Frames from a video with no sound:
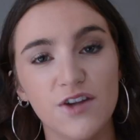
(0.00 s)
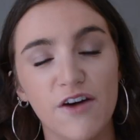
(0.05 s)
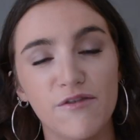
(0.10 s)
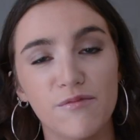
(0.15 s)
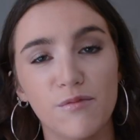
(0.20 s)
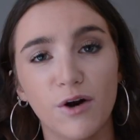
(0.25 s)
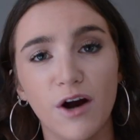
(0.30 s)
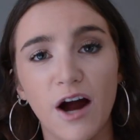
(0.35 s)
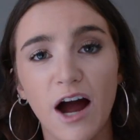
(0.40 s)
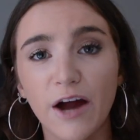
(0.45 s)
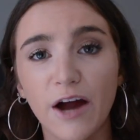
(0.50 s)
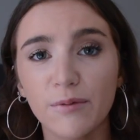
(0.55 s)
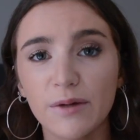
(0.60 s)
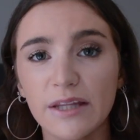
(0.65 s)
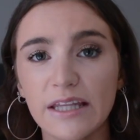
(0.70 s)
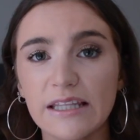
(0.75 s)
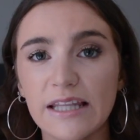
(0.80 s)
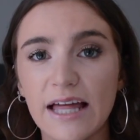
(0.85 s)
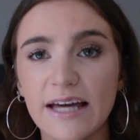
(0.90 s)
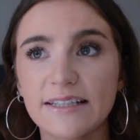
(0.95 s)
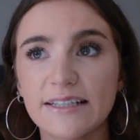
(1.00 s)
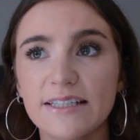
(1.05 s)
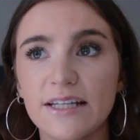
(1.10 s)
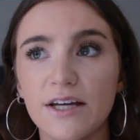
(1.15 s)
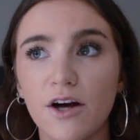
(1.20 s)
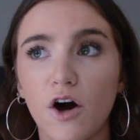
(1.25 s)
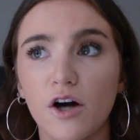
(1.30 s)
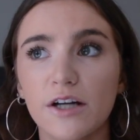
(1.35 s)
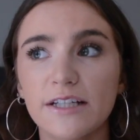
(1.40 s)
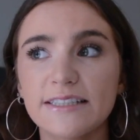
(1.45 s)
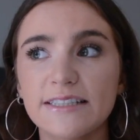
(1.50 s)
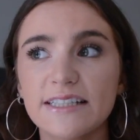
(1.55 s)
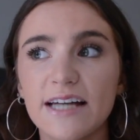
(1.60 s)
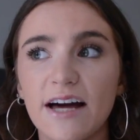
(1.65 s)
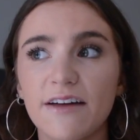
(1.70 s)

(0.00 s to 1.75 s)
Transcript: Sophomore, I really liked it. Honestly,